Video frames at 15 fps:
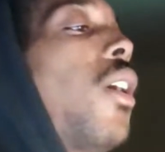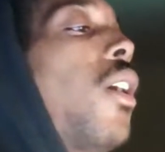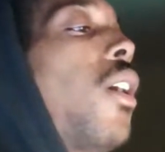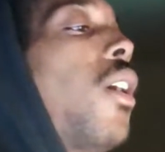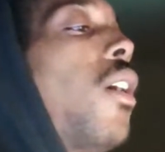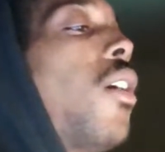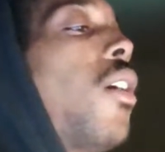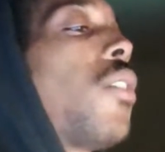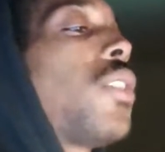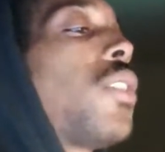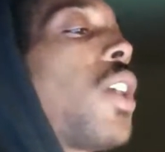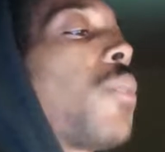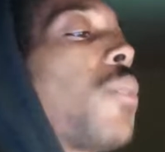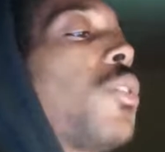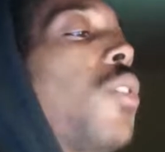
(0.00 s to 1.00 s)
Off
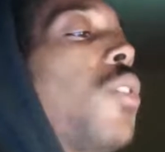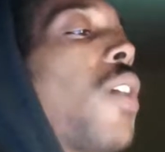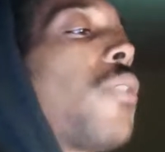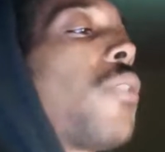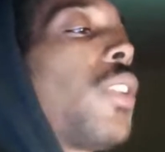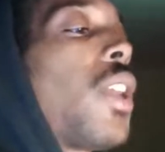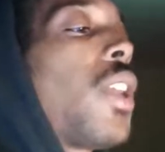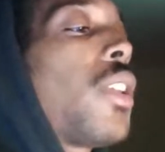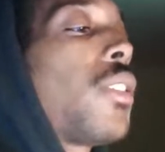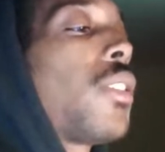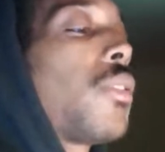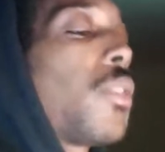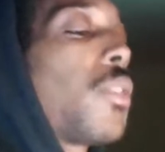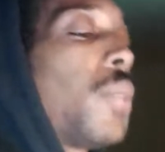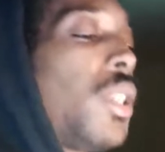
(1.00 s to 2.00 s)
top too. I feel like
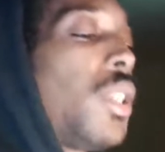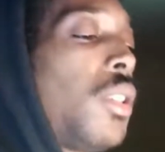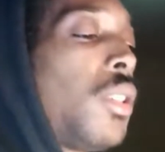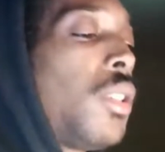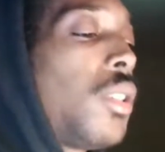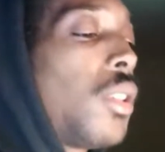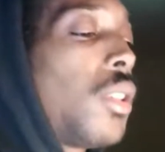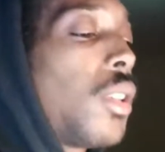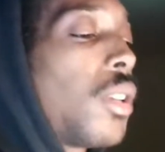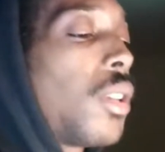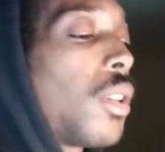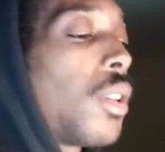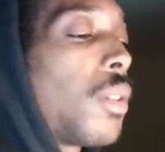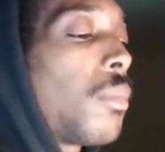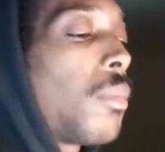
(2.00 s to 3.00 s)
for me,
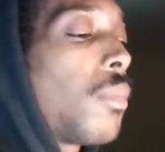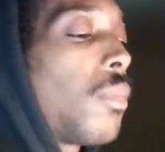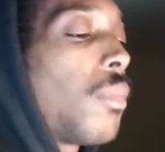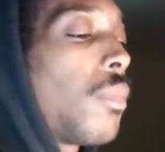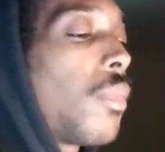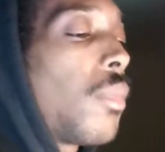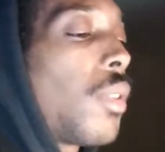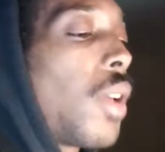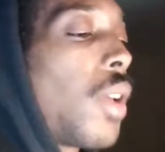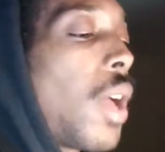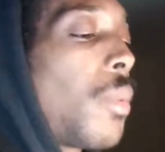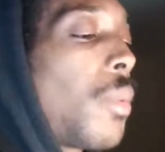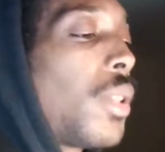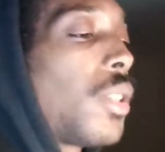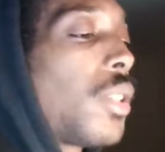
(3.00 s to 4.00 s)
I've
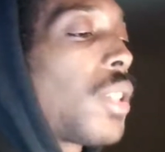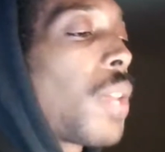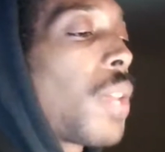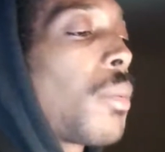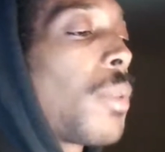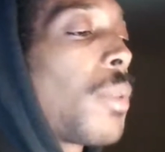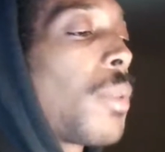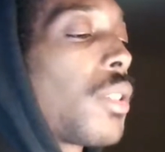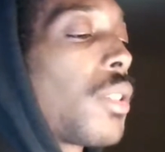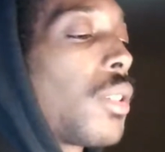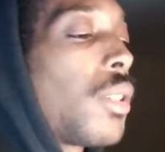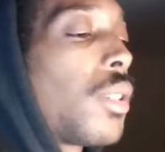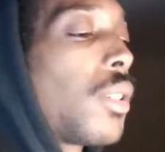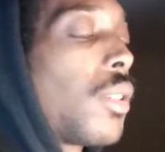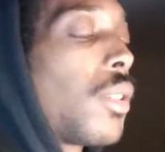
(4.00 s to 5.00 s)
been the type of
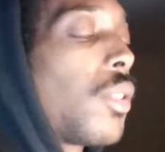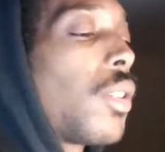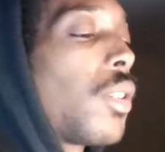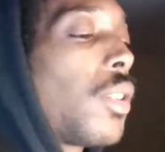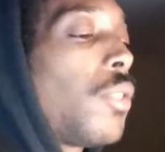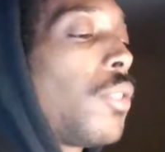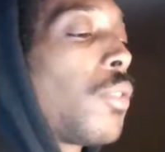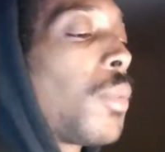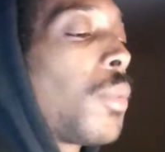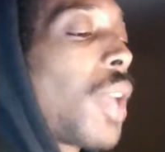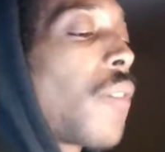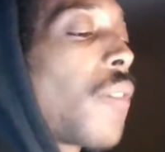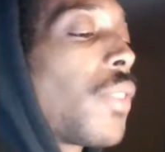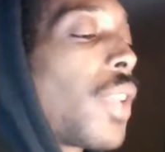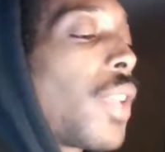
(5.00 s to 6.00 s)
person, or you feel me?
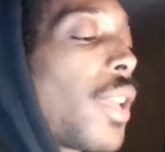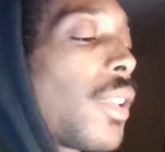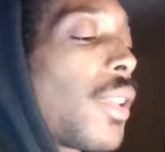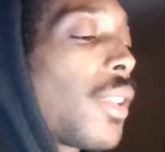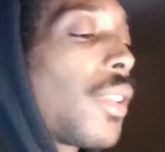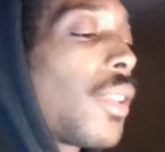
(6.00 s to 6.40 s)
I feel like